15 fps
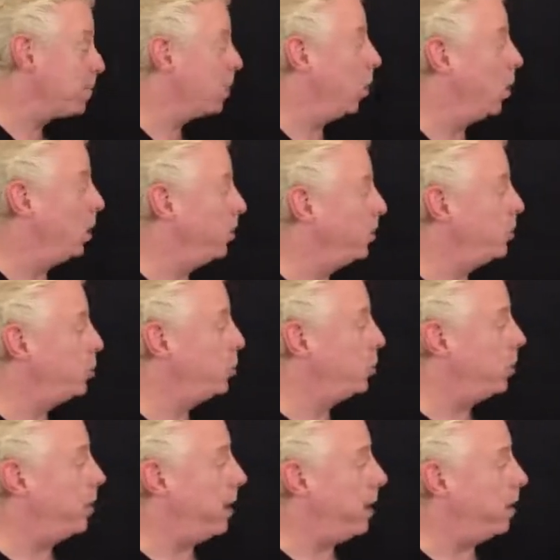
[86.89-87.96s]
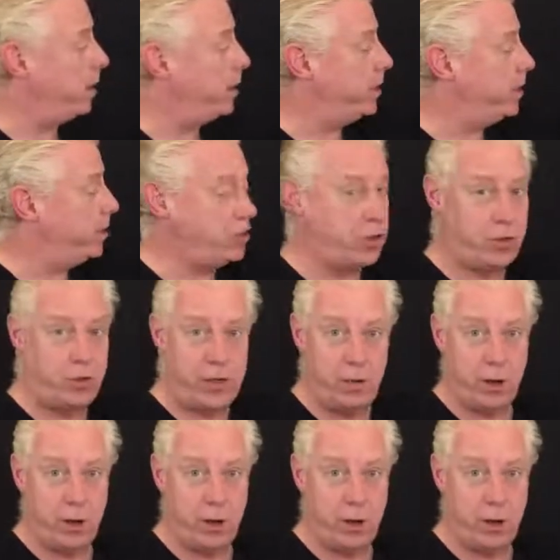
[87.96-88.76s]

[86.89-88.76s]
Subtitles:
what I'm going to talk about is the 3